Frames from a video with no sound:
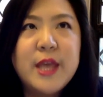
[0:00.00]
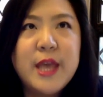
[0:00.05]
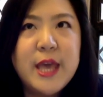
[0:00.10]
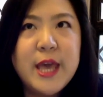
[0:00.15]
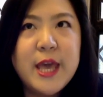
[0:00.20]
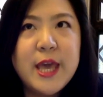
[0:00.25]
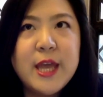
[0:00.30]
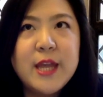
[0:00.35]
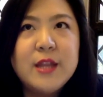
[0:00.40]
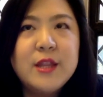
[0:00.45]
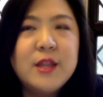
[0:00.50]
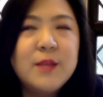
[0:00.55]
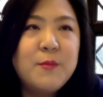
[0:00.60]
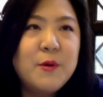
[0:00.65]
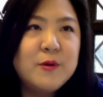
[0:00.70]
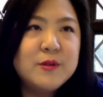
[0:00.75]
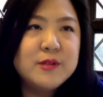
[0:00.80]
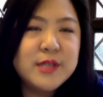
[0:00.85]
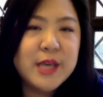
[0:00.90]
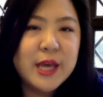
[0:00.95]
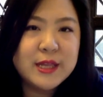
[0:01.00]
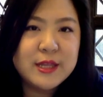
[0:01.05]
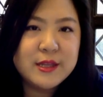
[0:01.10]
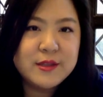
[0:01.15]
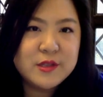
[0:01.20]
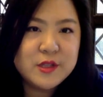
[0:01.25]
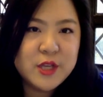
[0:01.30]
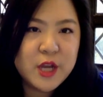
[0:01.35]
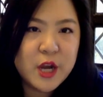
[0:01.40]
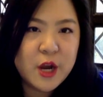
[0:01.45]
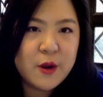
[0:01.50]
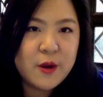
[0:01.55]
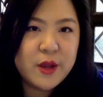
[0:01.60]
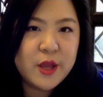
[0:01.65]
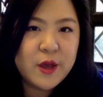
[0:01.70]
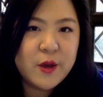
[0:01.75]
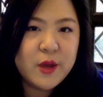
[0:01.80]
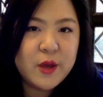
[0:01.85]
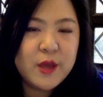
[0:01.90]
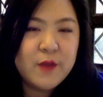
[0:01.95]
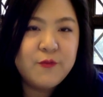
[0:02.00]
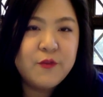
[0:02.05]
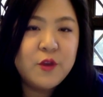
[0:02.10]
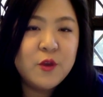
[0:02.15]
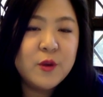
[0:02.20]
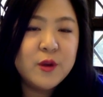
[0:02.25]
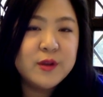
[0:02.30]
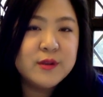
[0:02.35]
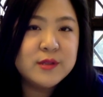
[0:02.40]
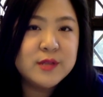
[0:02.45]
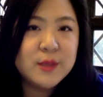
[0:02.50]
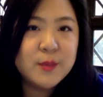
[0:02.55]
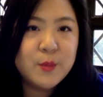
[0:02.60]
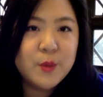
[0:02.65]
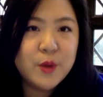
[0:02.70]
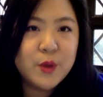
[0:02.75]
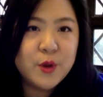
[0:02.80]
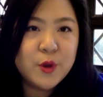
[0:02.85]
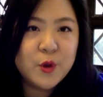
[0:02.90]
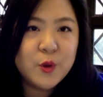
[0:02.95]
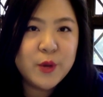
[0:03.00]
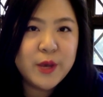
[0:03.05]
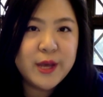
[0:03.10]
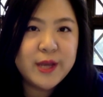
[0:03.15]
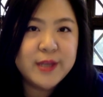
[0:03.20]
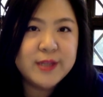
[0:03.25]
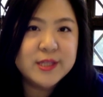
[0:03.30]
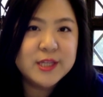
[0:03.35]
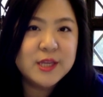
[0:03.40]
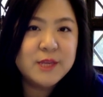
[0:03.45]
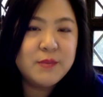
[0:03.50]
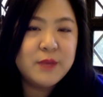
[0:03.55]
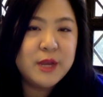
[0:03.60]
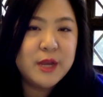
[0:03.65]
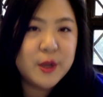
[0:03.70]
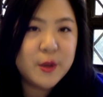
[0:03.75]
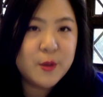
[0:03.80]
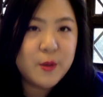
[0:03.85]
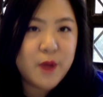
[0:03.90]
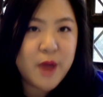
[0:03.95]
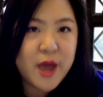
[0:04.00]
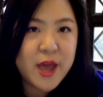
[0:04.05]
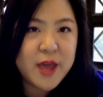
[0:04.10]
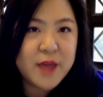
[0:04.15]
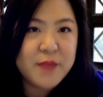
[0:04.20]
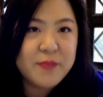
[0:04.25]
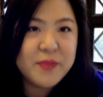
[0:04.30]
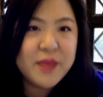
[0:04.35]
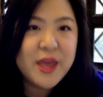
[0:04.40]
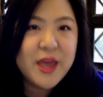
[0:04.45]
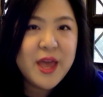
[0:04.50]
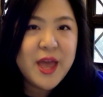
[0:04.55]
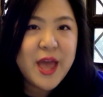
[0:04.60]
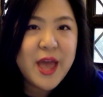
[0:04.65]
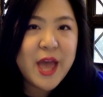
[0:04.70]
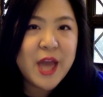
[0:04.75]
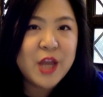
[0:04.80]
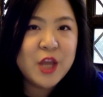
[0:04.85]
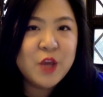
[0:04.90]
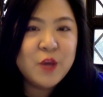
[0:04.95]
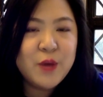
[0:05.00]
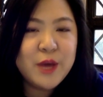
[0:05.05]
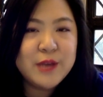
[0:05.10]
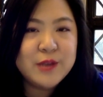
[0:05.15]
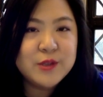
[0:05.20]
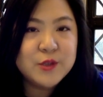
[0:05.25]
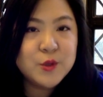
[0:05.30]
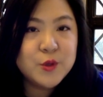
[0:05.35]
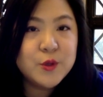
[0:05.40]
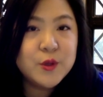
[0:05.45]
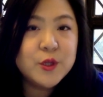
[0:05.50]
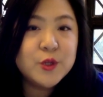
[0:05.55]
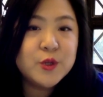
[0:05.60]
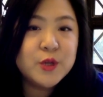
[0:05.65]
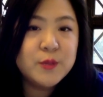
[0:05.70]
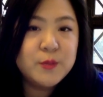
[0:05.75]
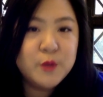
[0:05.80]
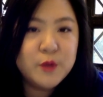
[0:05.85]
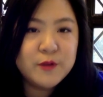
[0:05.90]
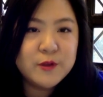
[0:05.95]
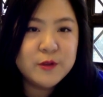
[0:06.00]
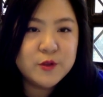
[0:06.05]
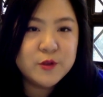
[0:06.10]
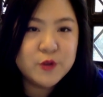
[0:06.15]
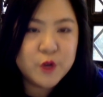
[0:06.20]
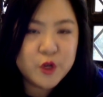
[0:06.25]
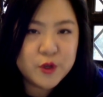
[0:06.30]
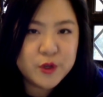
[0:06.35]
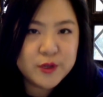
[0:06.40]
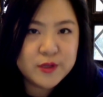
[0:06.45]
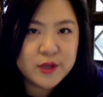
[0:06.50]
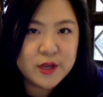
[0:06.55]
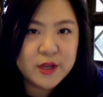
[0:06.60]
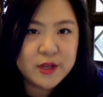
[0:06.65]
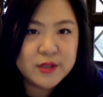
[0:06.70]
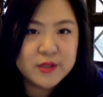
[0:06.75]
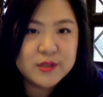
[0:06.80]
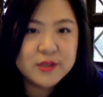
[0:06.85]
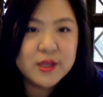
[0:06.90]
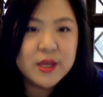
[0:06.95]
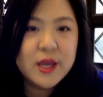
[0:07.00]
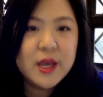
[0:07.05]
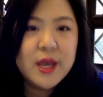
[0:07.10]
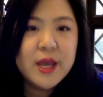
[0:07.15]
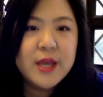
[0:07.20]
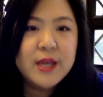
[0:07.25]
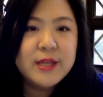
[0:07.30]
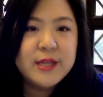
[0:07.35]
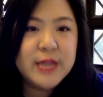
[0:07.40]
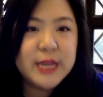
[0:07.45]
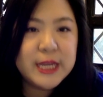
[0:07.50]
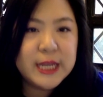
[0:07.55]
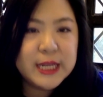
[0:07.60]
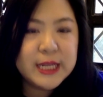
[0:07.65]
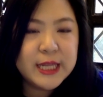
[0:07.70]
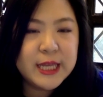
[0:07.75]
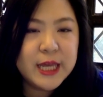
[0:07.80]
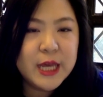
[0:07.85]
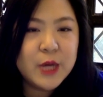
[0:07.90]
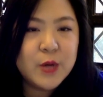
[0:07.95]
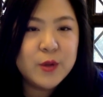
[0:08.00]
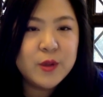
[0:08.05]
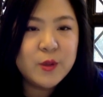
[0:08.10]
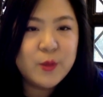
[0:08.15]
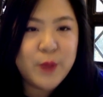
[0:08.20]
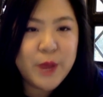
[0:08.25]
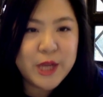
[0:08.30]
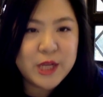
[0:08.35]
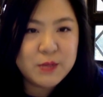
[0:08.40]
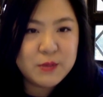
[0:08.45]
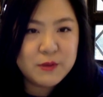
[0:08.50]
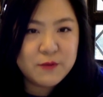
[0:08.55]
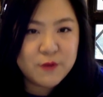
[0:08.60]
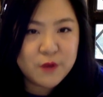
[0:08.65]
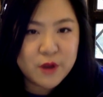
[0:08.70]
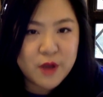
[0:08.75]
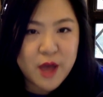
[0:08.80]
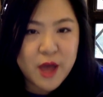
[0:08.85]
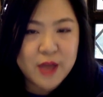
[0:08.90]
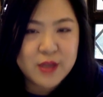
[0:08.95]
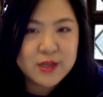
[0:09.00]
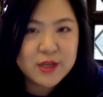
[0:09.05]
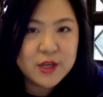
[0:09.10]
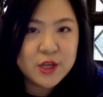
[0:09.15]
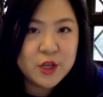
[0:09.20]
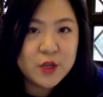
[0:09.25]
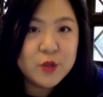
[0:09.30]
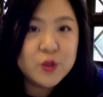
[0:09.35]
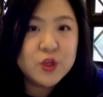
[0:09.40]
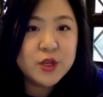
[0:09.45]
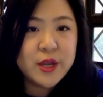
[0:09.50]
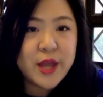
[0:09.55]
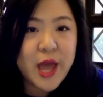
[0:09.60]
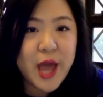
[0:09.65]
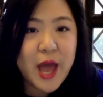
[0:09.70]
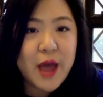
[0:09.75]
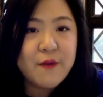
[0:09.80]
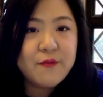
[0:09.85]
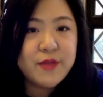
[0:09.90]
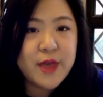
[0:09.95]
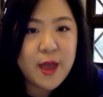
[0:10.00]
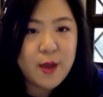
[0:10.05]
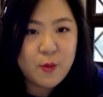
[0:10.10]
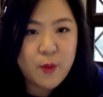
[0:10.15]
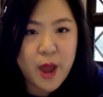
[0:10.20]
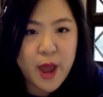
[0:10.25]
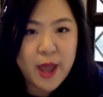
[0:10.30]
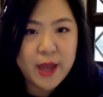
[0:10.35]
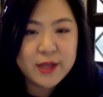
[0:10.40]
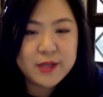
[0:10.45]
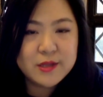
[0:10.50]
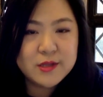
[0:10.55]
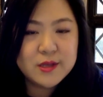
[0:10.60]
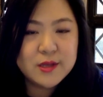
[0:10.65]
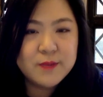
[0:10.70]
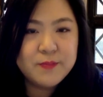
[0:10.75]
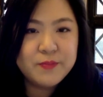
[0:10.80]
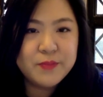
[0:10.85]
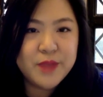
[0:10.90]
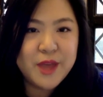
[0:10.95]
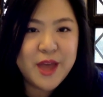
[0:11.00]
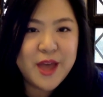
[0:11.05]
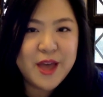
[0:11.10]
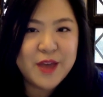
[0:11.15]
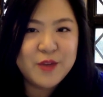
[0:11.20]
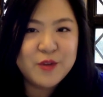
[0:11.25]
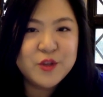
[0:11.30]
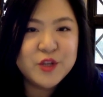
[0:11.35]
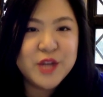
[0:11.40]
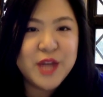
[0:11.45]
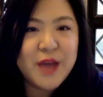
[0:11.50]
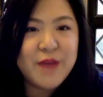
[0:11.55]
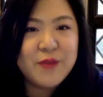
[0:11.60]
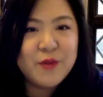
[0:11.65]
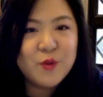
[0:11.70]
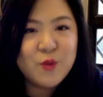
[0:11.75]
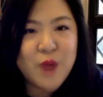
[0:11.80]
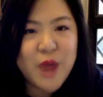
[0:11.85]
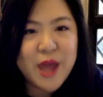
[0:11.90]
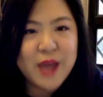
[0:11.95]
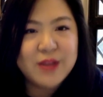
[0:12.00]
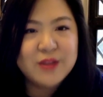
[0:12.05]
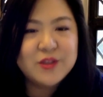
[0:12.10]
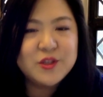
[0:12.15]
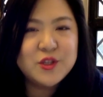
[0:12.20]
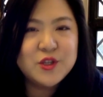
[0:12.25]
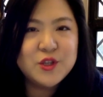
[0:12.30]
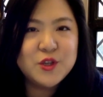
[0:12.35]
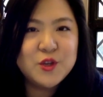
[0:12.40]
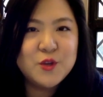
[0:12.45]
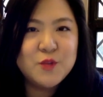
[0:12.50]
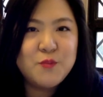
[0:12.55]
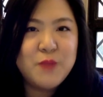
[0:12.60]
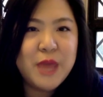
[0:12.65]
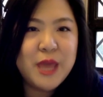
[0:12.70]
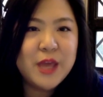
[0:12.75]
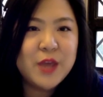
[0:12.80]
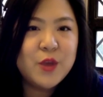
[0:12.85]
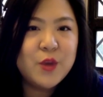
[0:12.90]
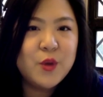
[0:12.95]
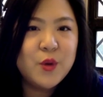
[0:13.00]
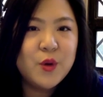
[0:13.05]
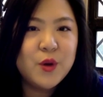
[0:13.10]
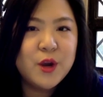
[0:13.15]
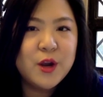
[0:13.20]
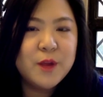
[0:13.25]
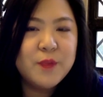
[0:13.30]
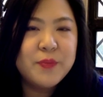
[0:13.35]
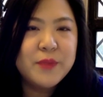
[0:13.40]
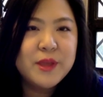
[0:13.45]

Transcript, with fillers: in the most likely scenario, if you are someone who has committed a crime and you ask Google to remove your search results, technically under the right to be forgotten, you should have that right. Uh, you should have the right to make your